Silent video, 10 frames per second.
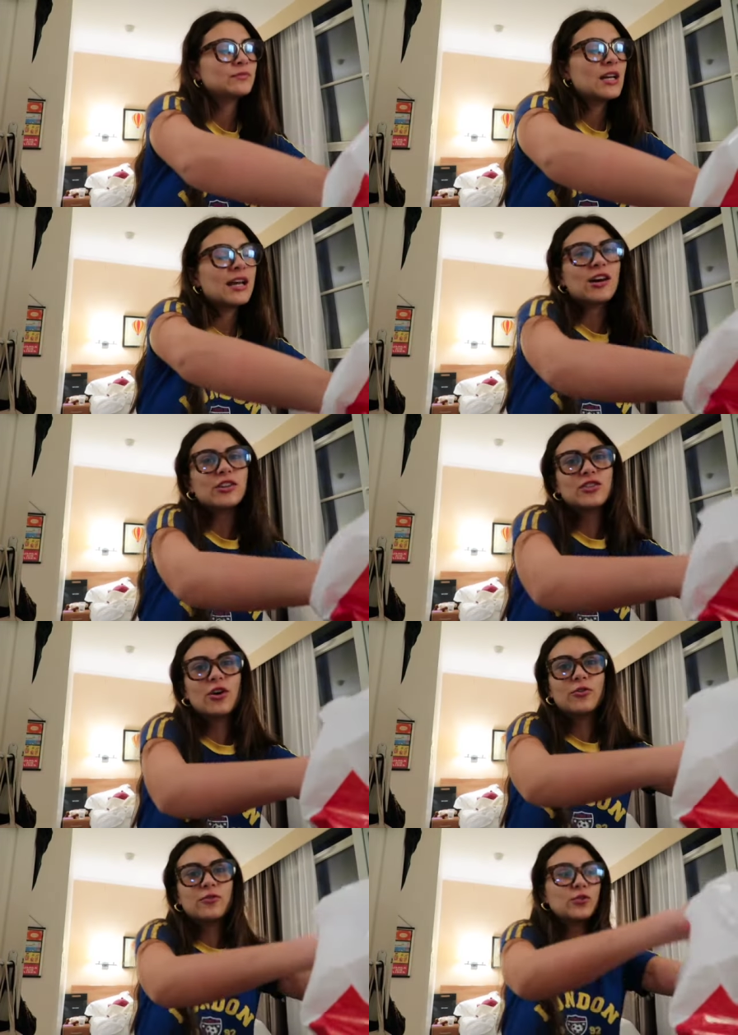I got
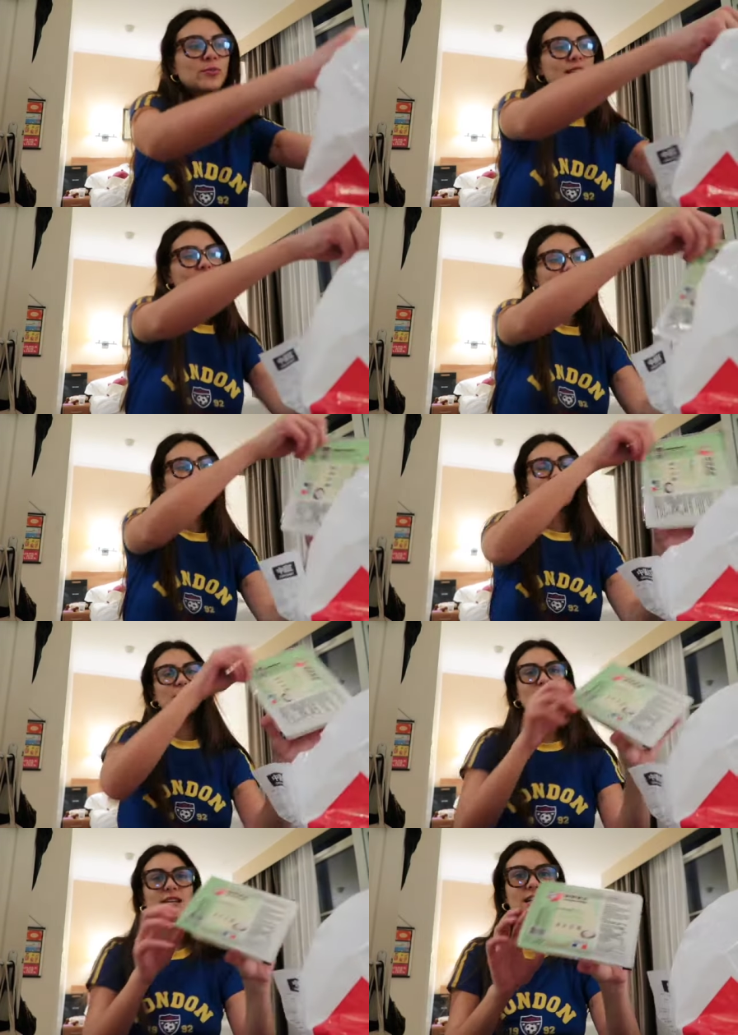tofu because I've
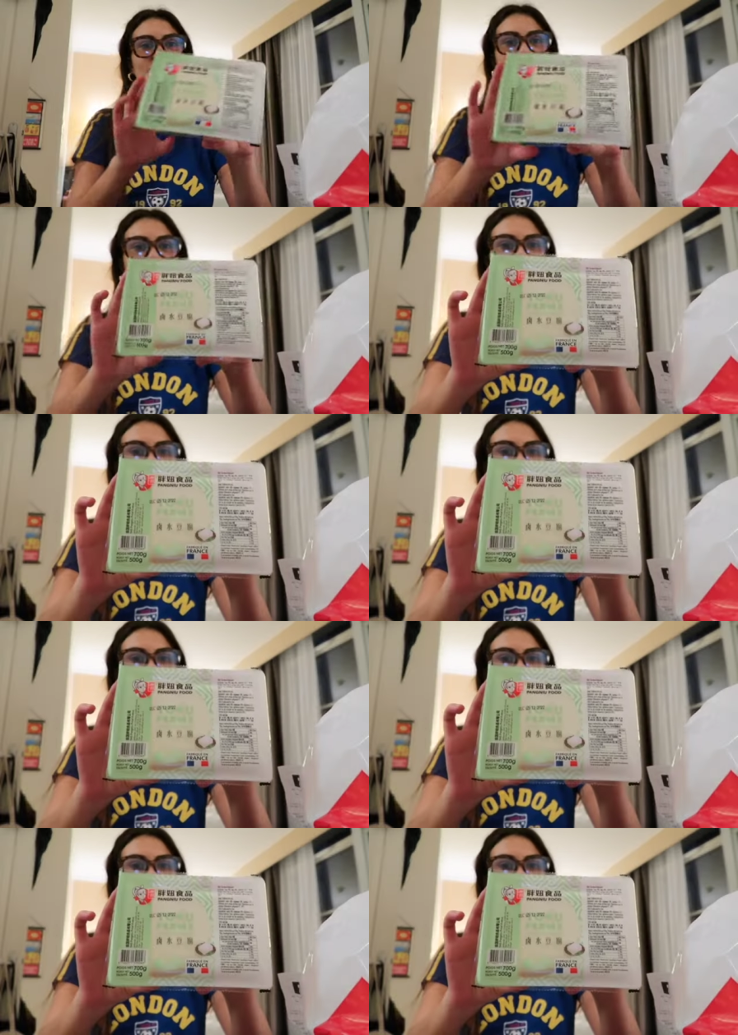been eating a lot of